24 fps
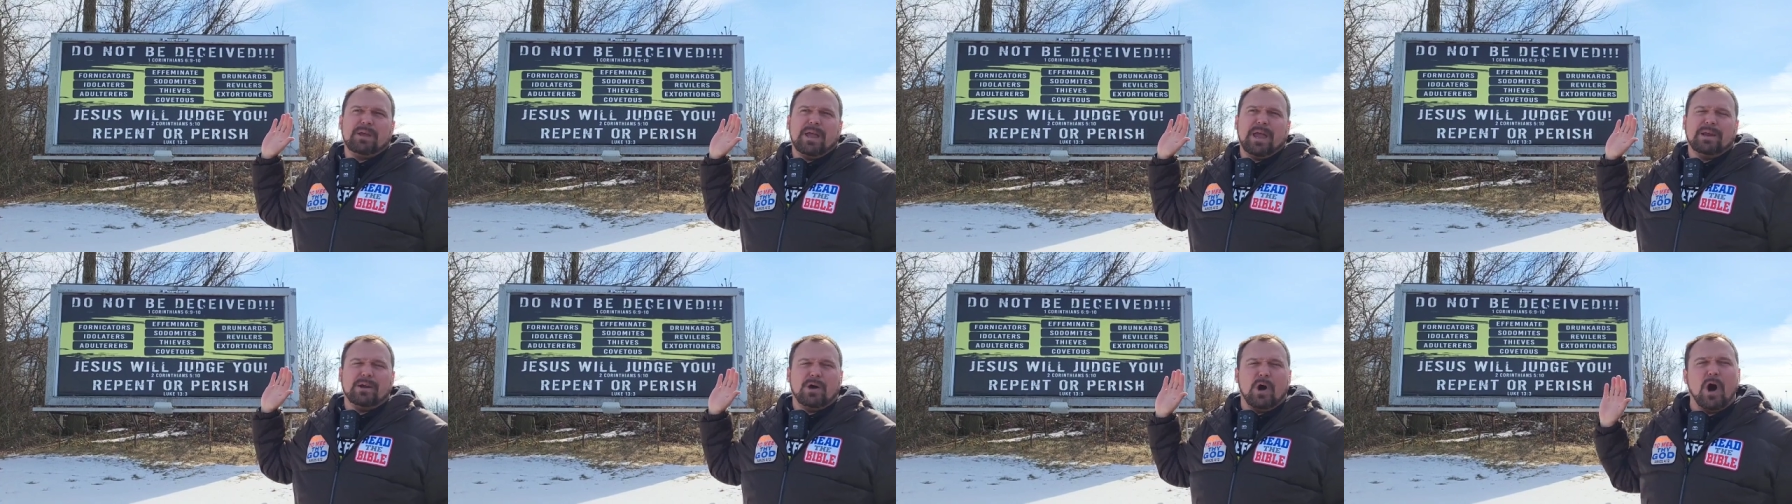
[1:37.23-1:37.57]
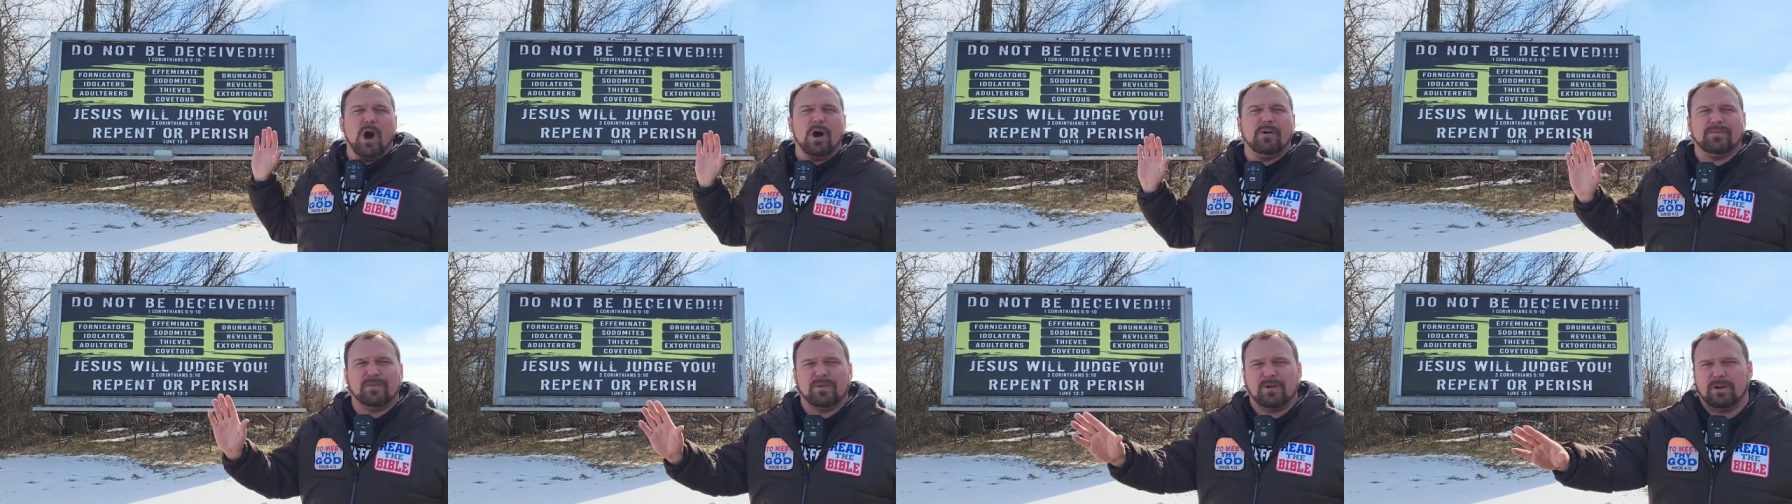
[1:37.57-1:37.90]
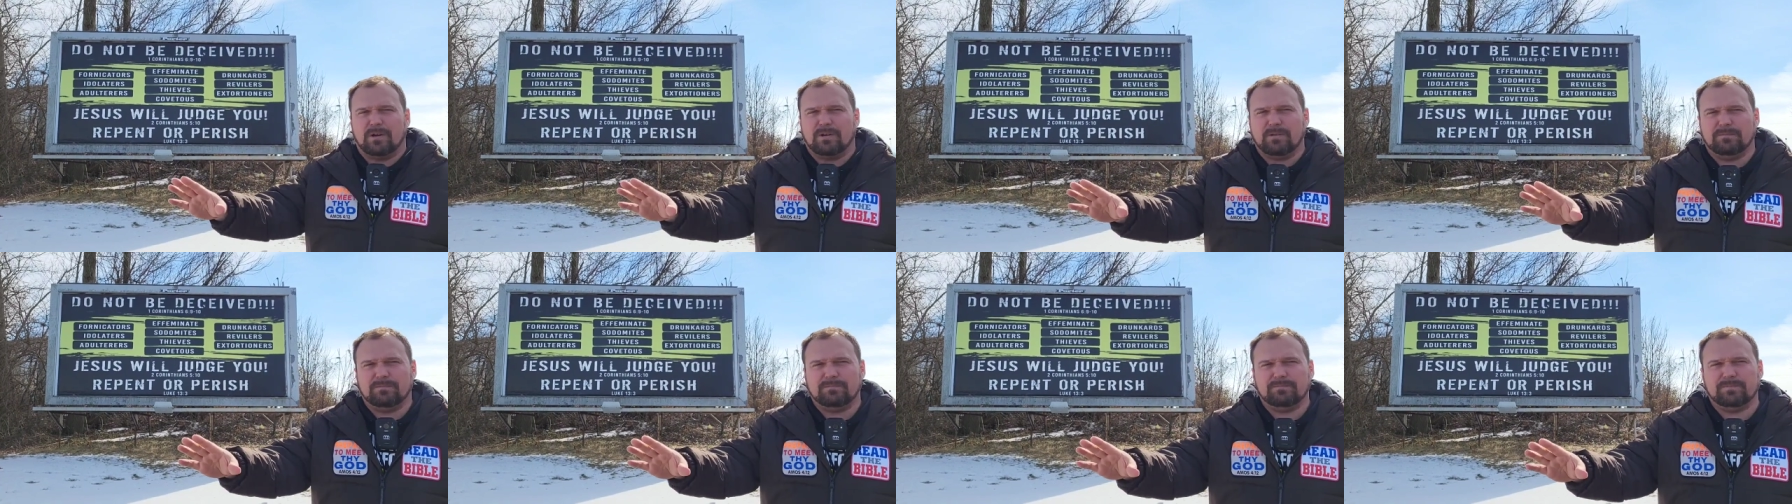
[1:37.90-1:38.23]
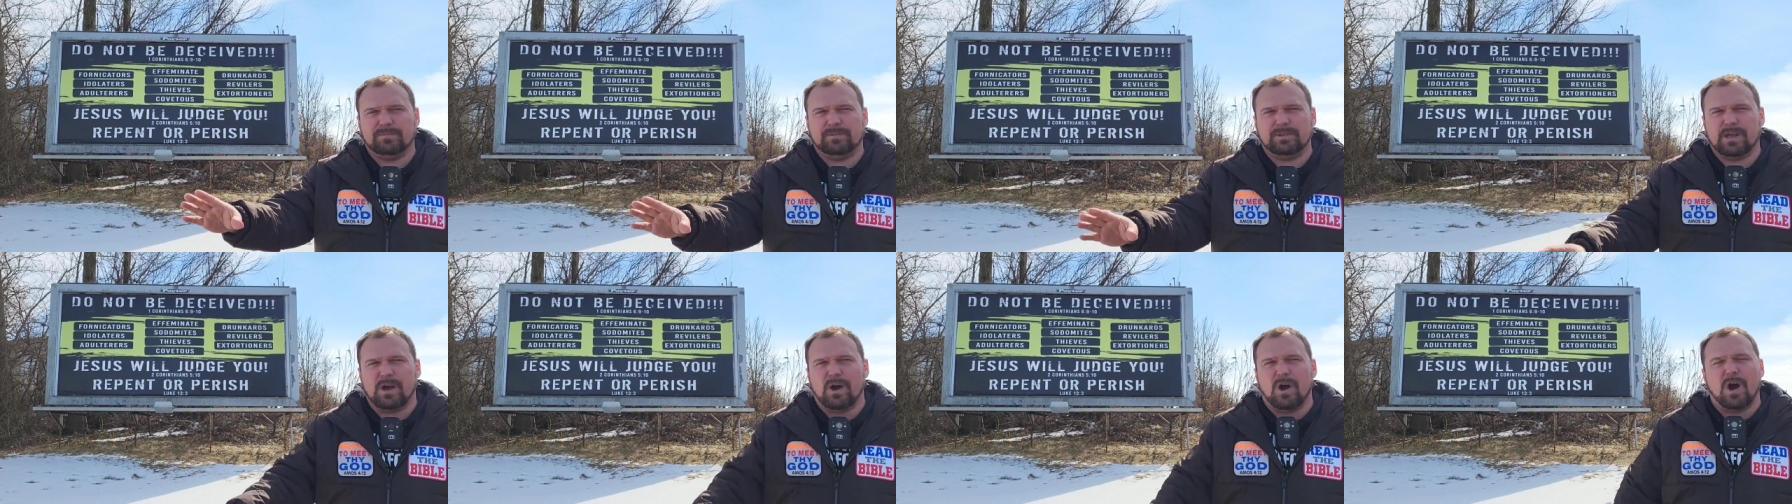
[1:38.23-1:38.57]
an offer.
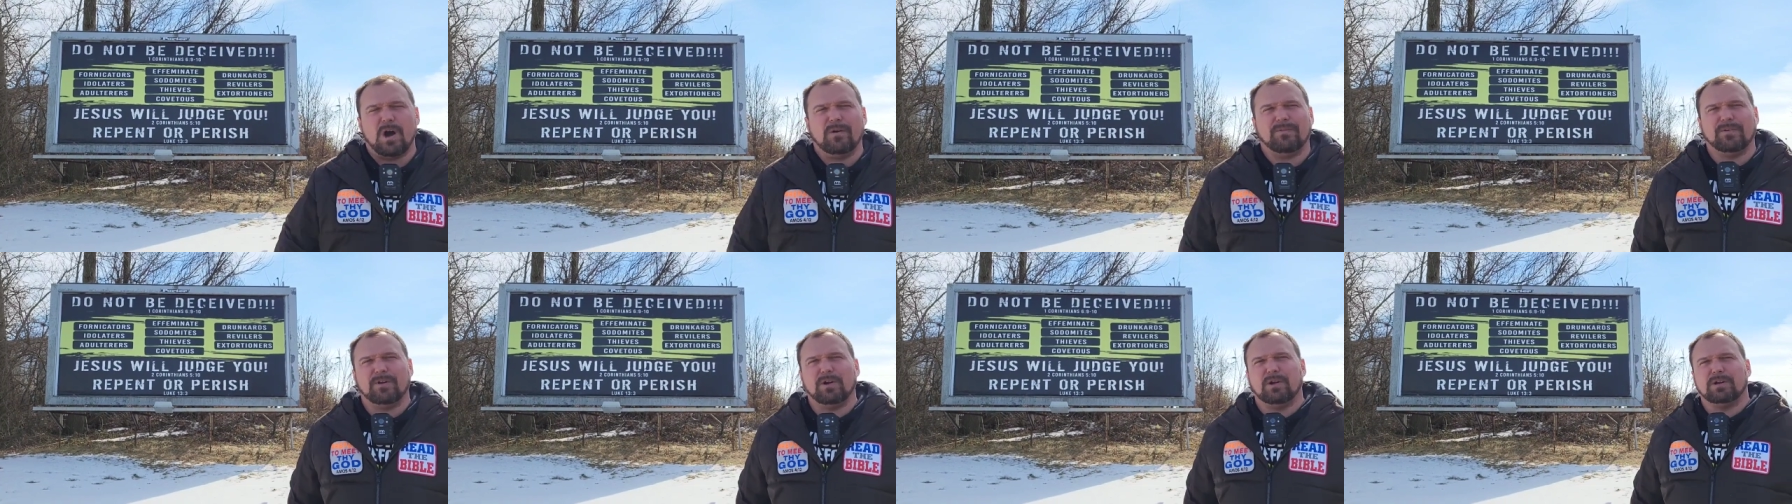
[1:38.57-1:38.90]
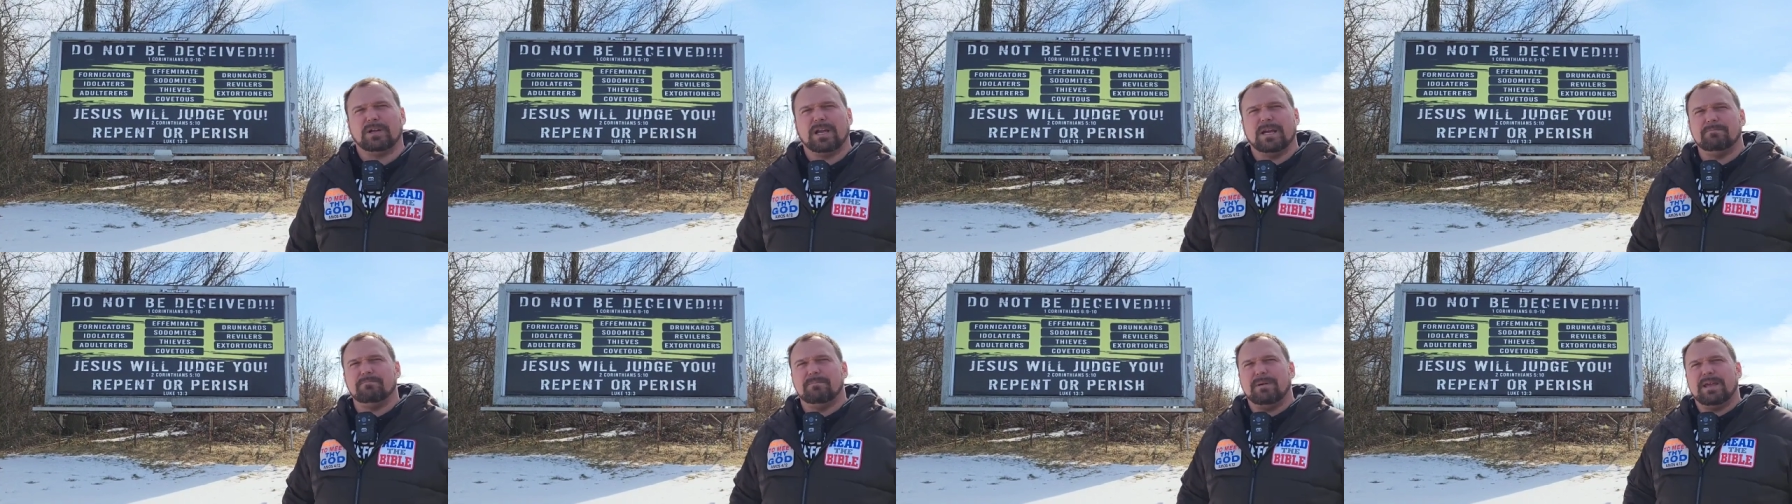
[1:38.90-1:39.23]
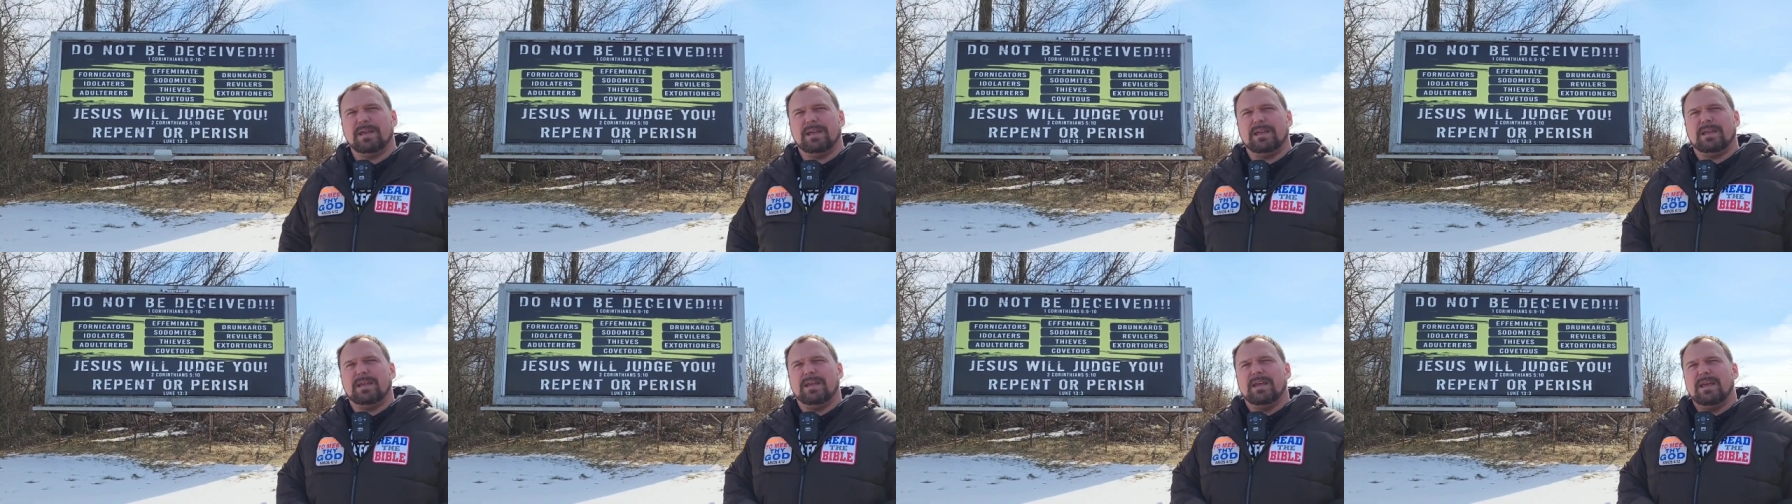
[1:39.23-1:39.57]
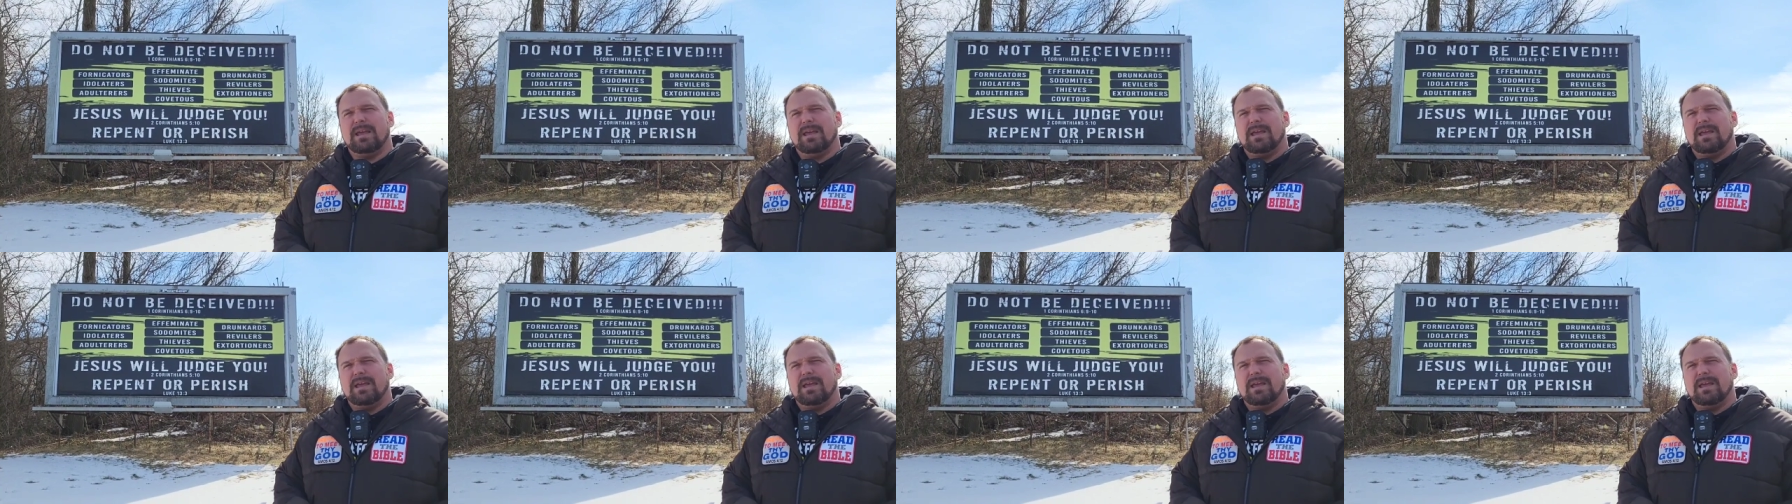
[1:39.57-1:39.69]
The offer could be,